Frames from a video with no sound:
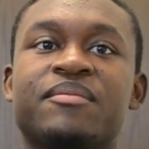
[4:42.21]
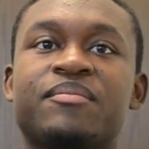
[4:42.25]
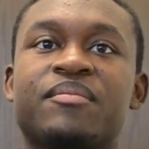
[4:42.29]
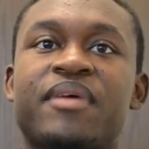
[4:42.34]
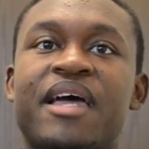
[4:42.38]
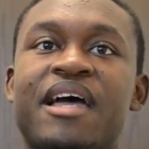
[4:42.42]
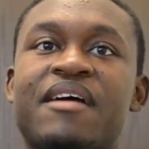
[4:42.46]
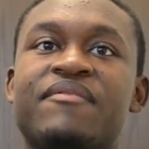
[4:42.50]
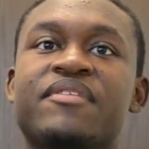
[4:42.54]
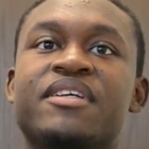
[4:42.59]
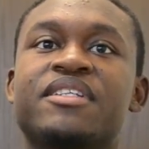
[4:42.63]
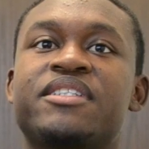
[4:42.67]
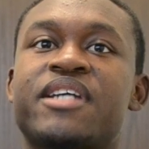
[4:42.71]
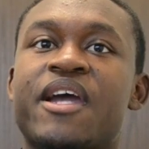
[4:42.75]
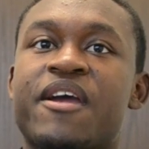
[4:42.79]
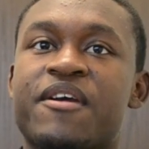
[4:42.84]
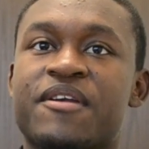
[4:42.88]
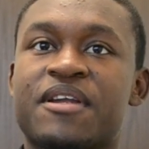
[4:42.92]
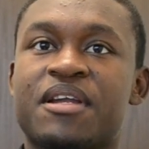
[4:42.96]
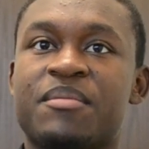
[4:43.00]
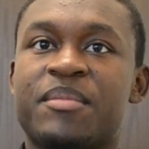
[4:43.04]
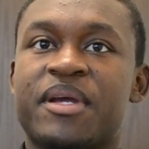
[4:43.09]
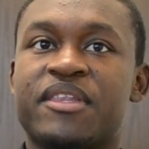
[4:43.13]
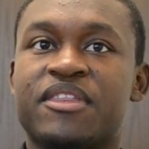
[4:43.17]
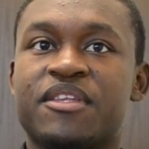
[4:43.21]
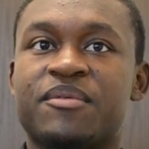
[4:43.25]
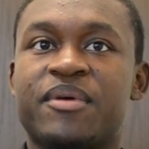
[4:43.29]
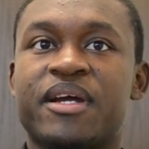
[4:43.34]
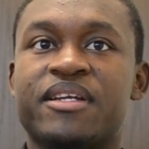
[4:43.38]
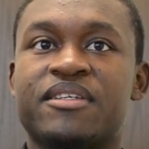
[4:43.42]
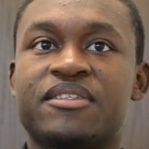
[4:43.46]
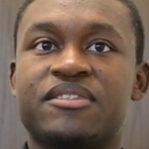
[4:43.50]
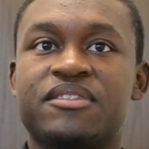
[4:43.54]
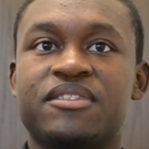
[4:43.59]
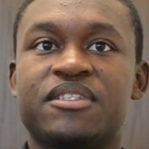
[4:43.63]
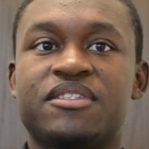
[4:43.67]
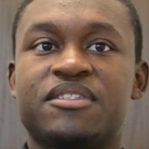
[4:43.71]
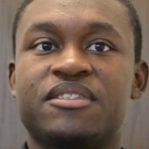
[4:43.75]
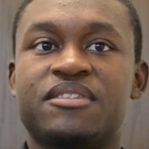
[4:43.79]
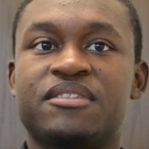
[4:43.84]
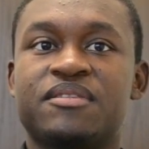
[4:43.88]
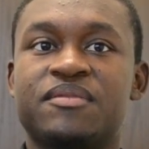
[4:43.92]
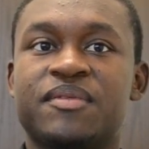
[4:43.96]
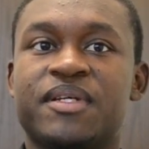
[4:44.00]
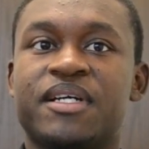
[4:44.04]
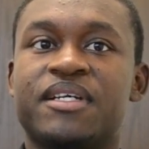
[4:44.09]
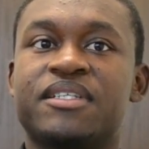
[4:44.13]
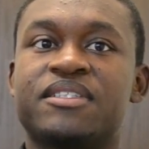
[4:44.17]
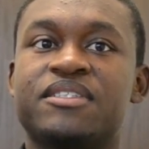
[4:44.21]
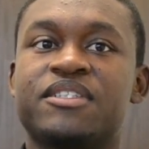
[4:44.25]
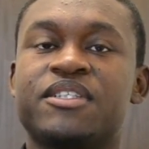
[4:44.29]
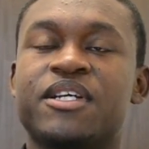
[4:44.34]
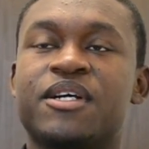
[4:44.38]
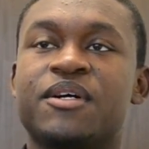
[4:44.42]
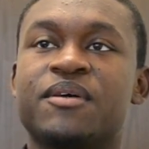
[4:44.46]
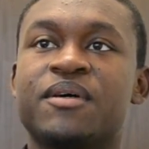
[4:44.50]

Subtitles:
have the integrity to make the right decisions, because,